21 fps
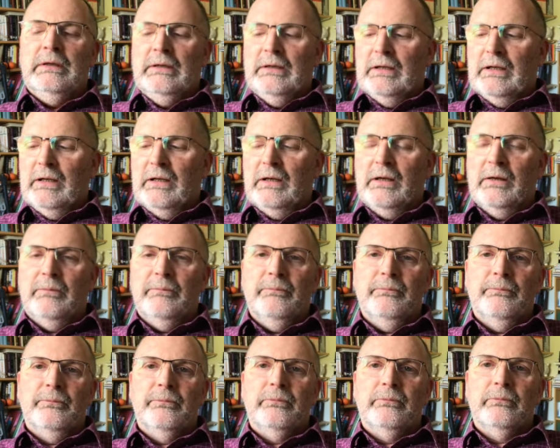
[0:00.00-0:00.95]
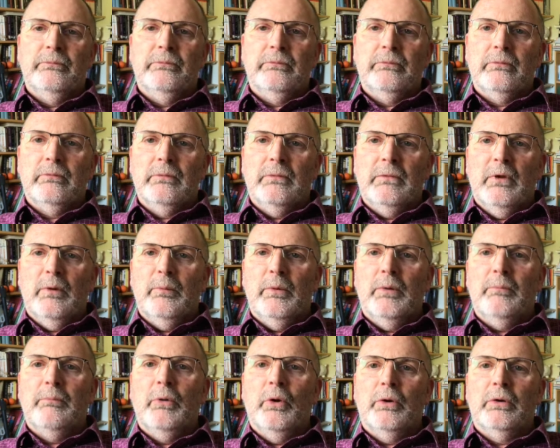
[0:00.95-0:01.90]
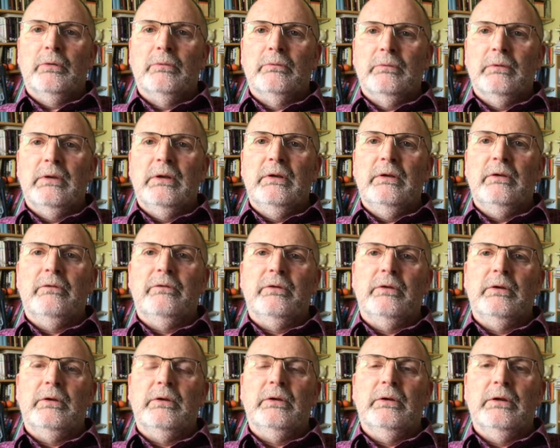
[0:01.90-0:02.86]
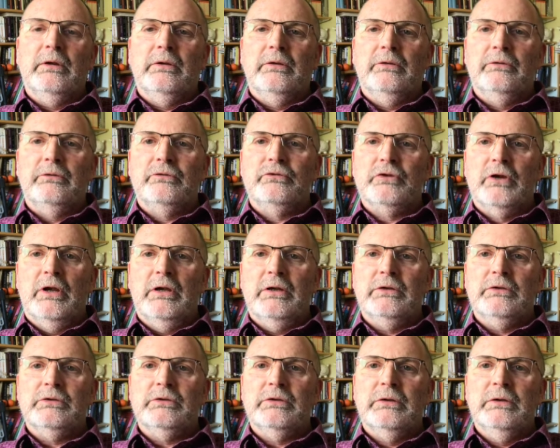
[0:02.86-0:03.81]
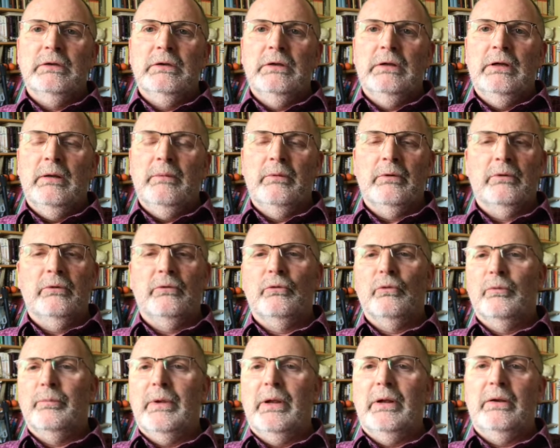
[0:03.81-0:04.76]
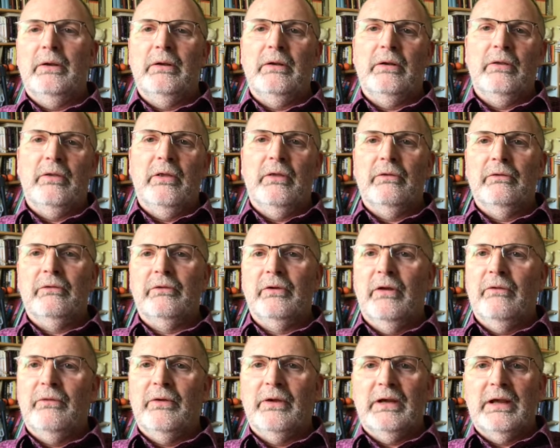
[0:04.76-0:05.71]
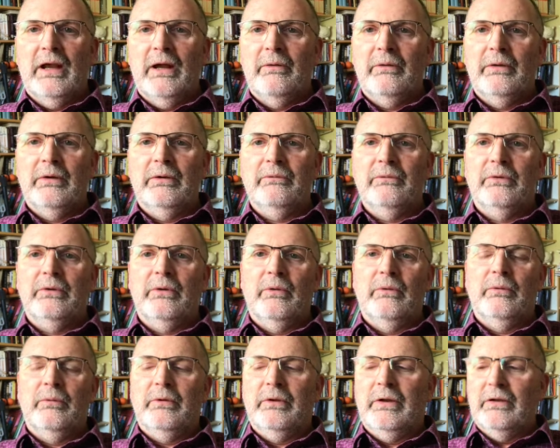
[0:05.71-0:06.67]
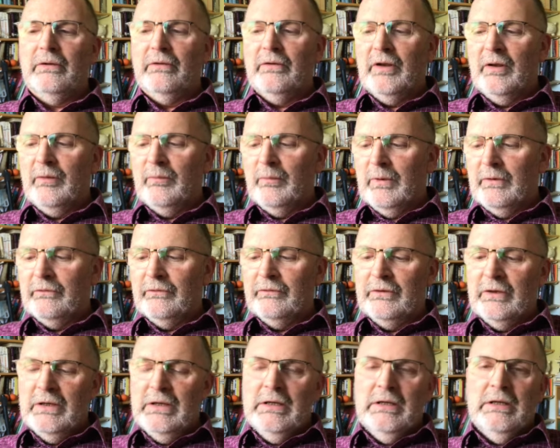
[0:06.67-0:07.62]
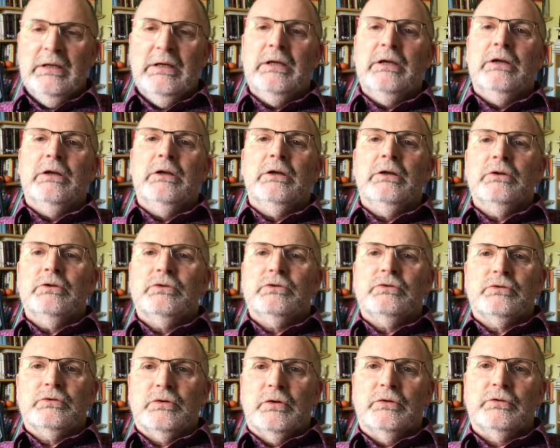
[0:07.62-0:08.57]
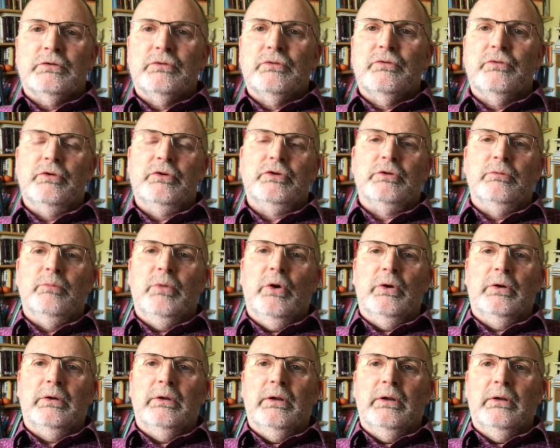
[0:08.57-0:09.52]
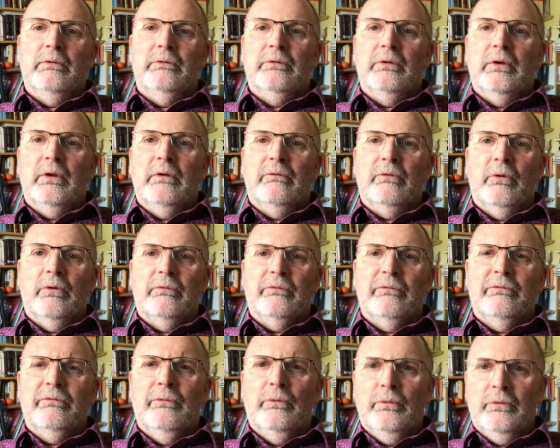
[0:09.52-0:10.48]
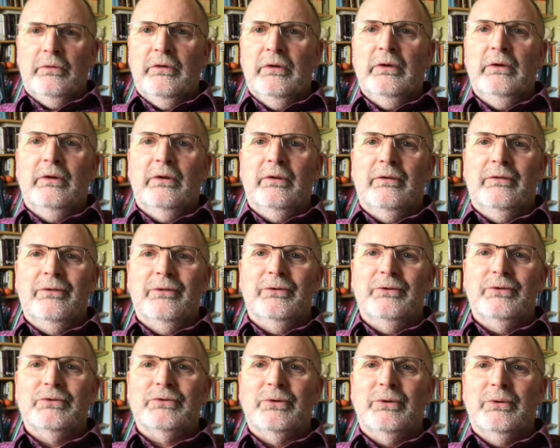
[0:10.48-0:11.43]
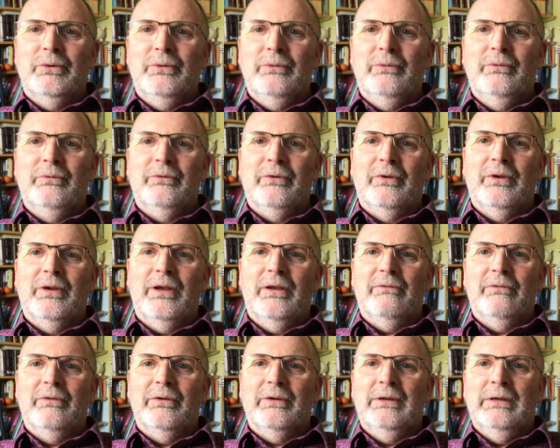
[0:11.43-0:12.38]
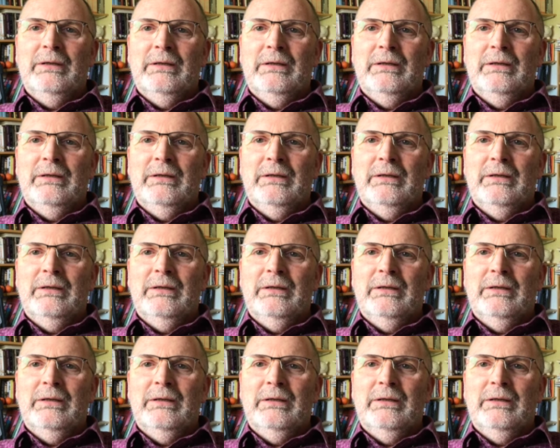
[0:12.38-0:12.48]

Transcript: Um, now my pocket EDC has changed. I'm not going to talk about any of the other stuff I carry every on a day to day basis. Just the traditional pocket knives, and I've got 14, I think, to show you because I have a